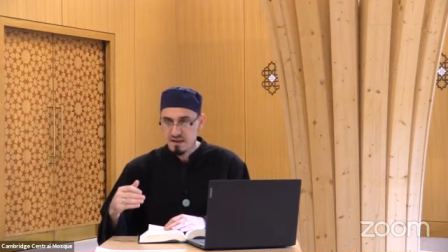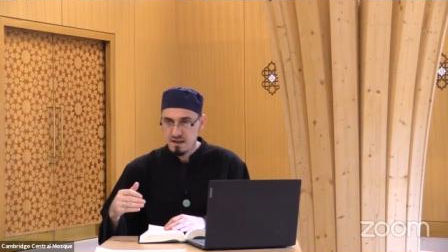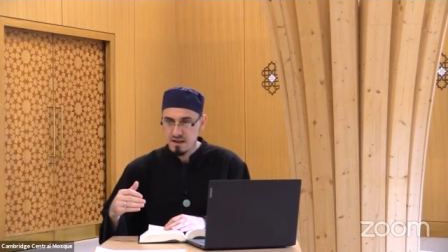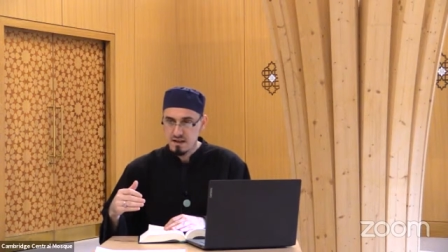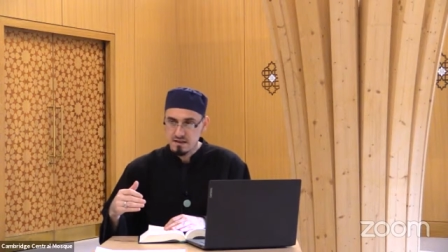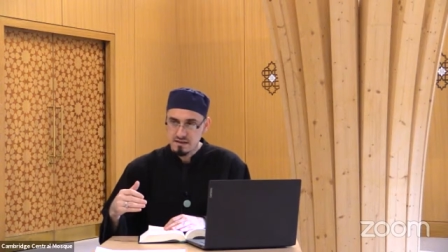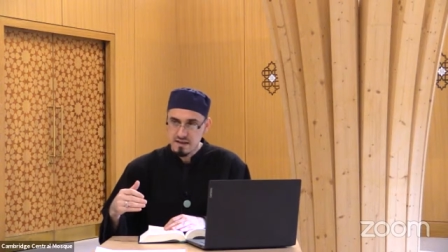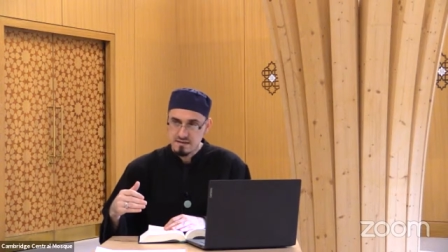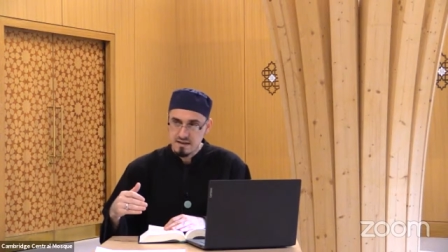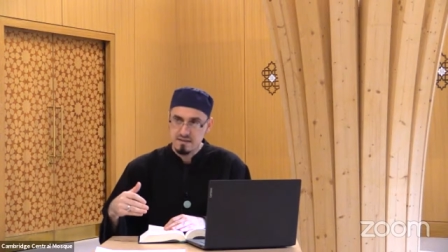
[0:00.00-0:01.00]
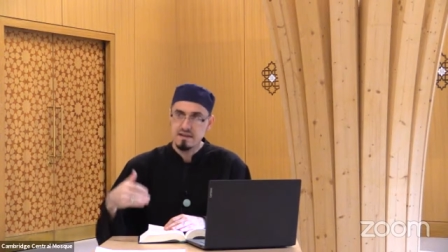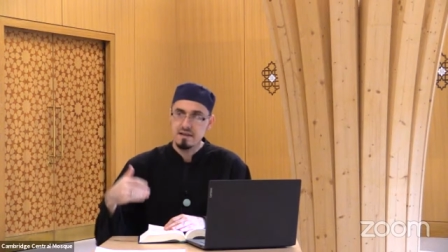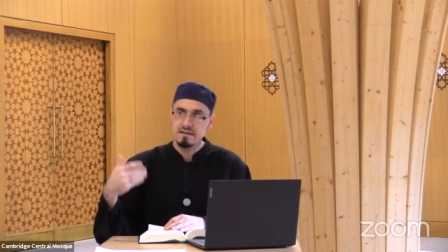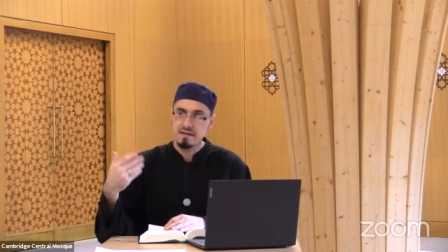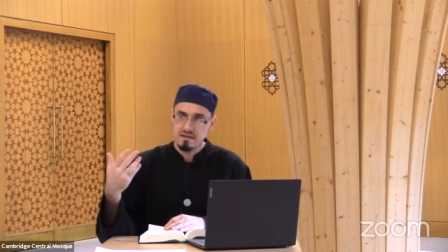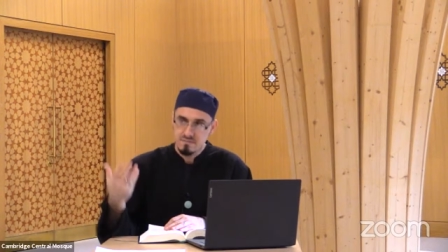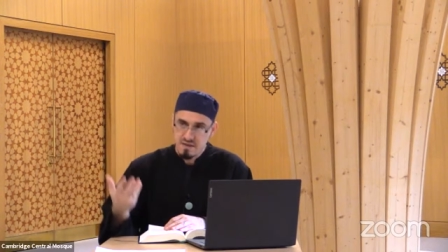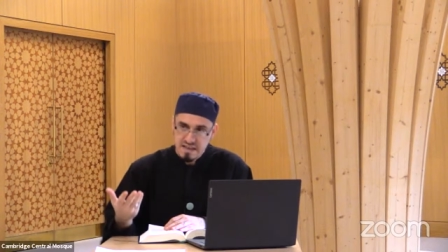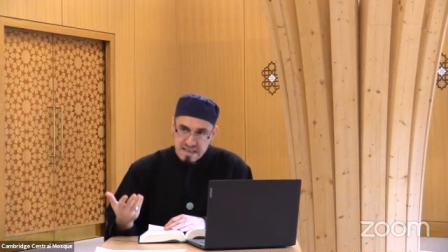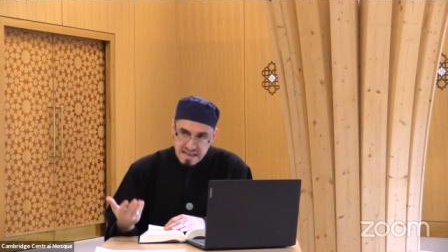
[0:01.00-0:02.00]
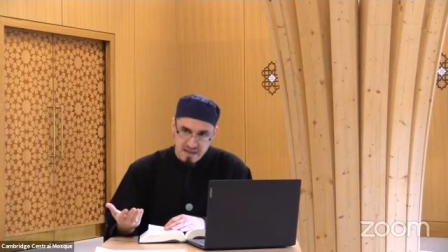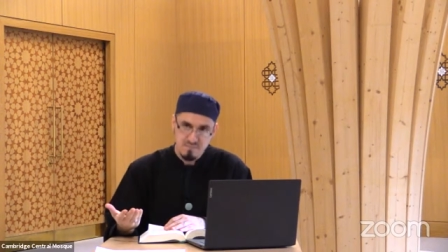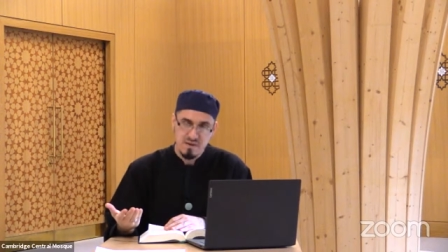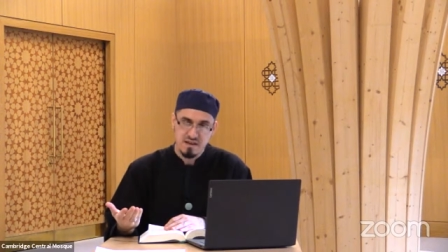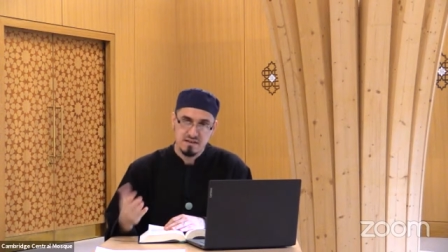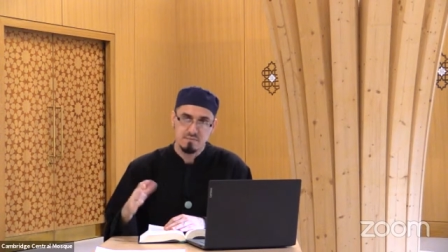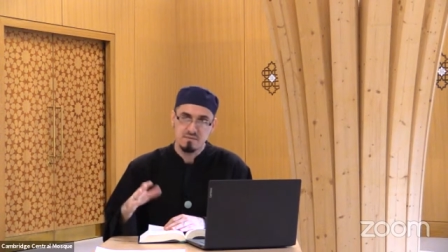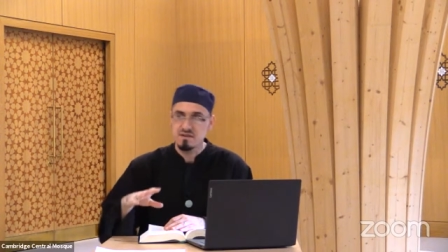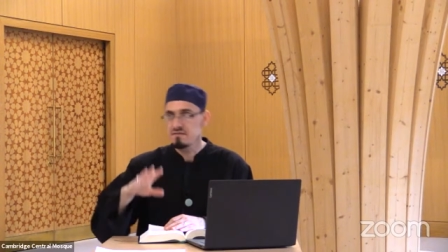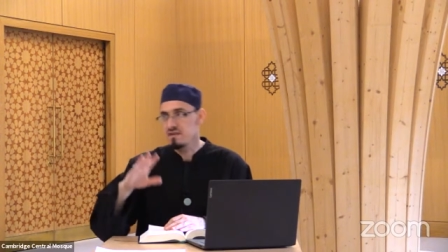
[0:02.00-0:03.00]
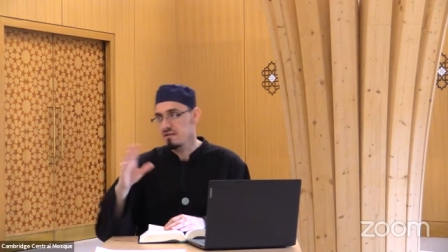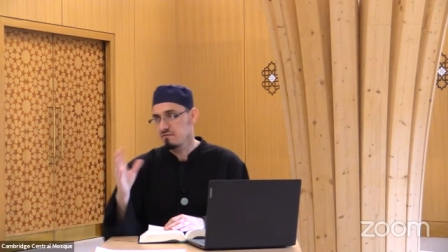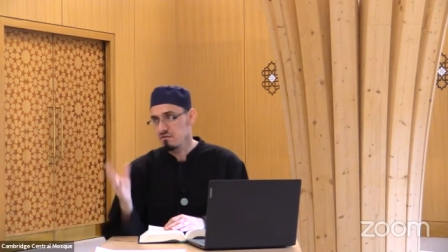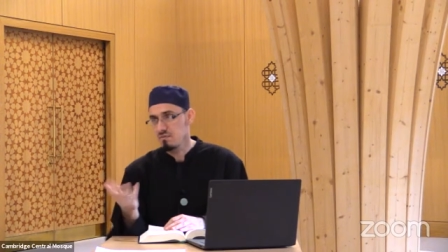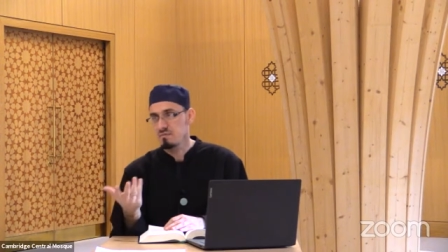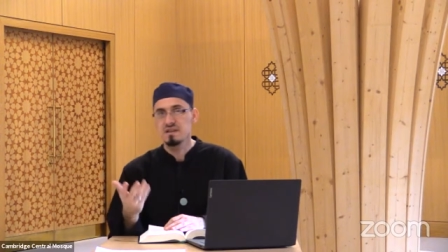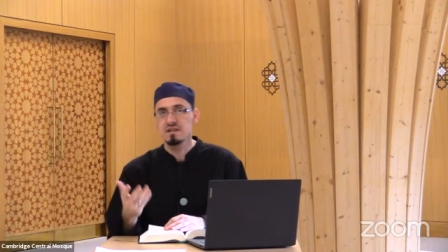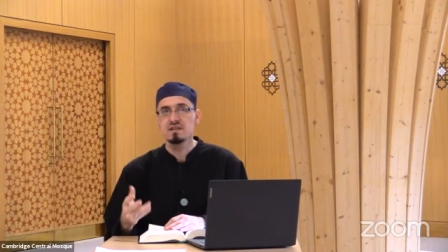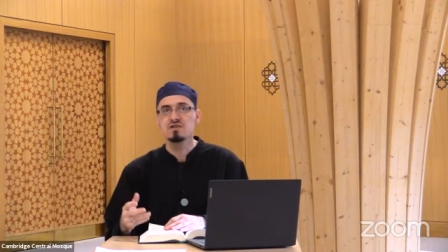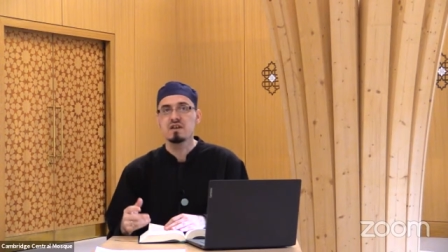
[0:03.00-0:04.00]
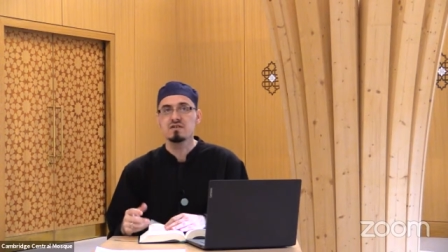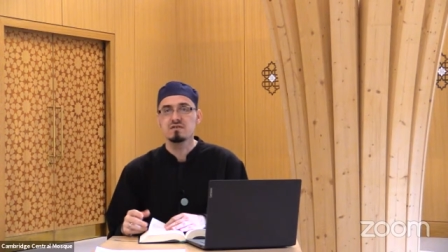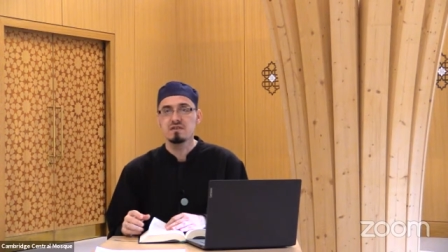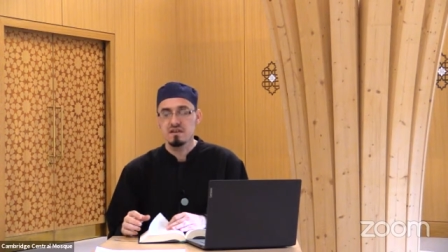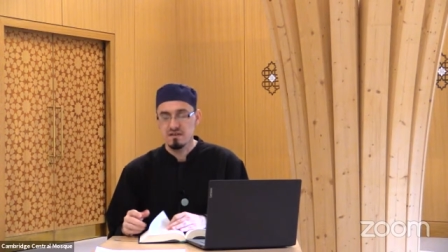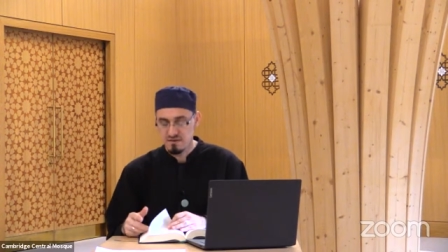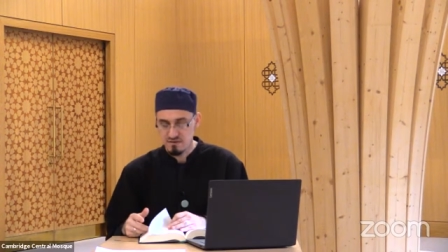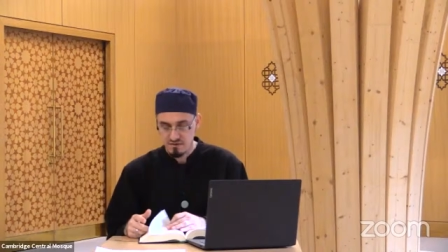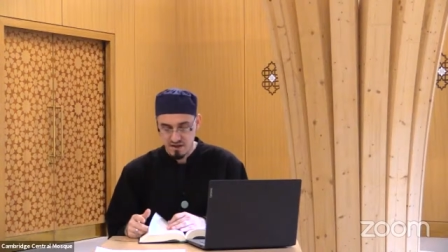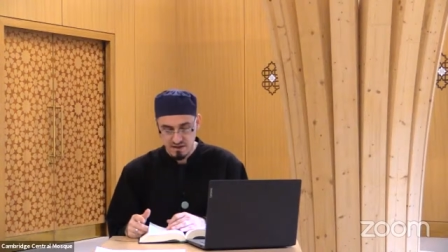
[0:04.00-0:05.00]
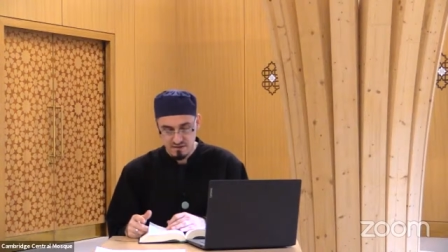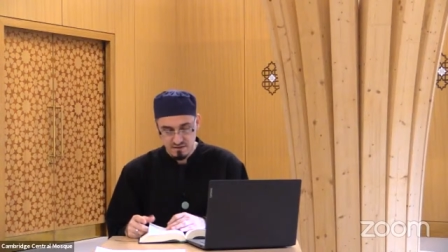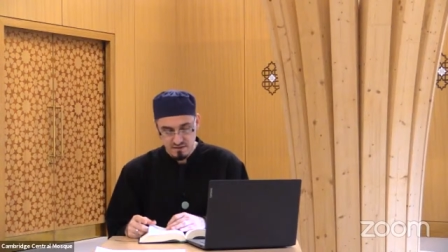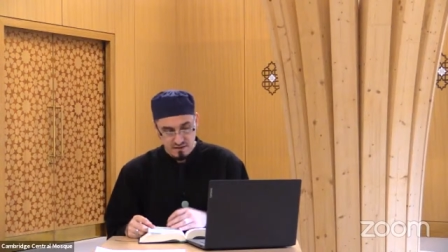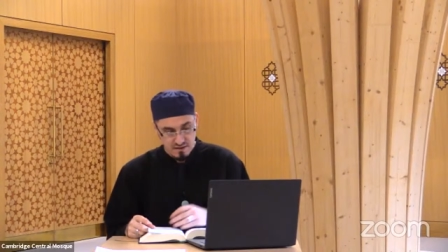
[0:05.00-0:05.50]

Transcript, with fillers: uh, they say their testimony can be accepted if they've completely changed their, you know, like